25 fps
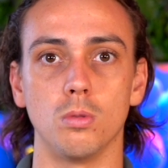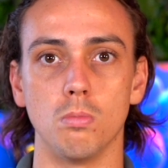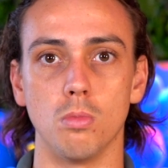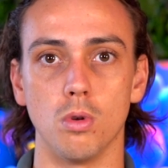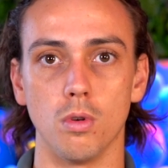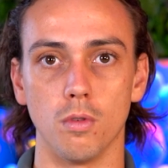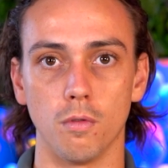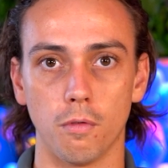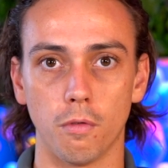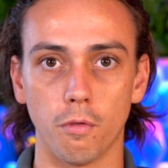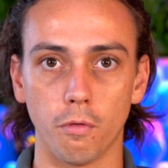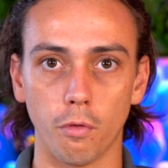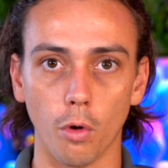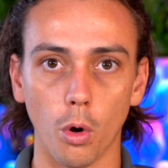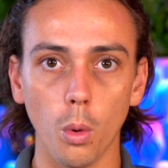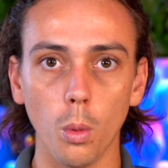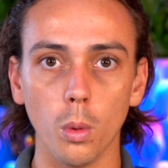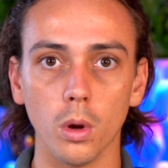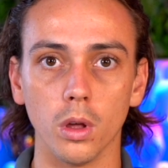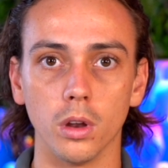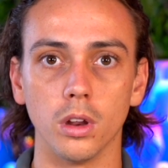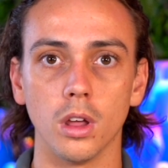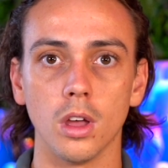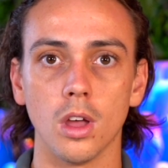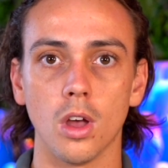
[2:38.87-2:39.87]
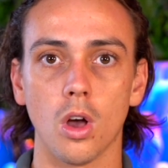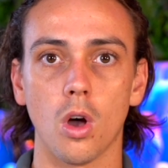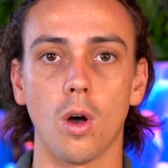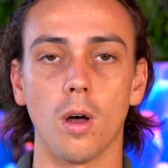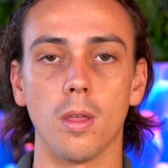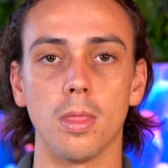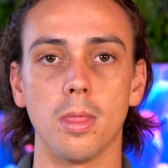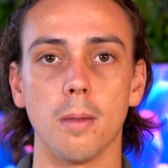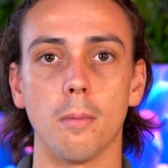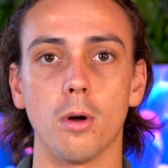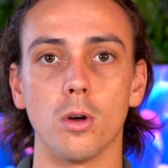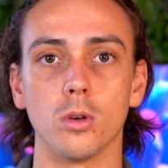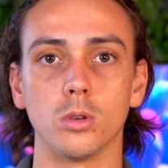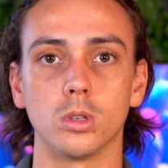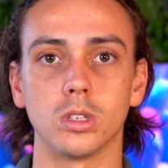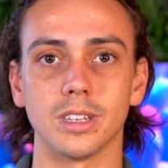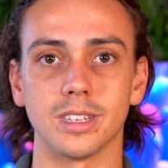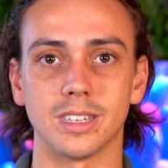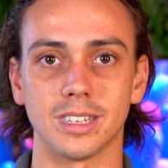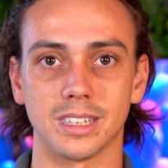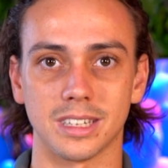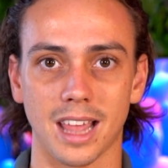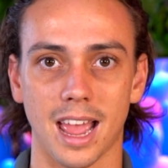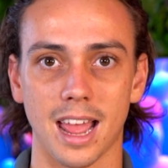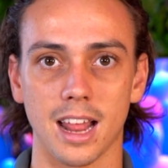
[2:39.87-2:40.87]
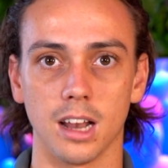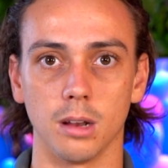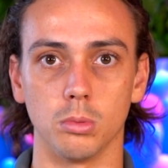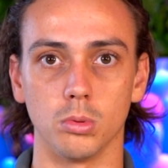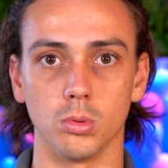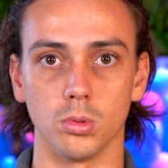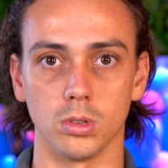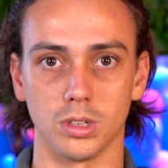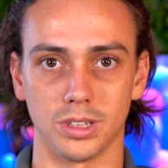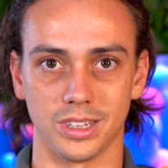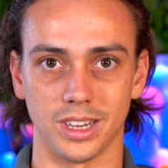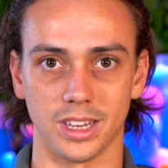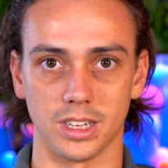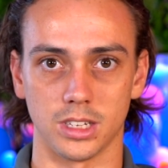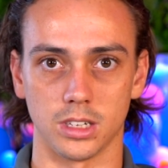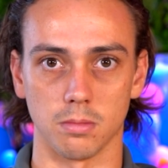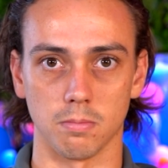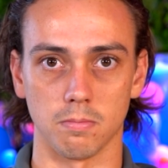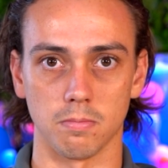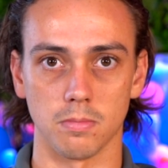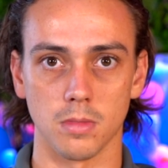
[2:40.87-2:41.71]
move forward on the most scalable system.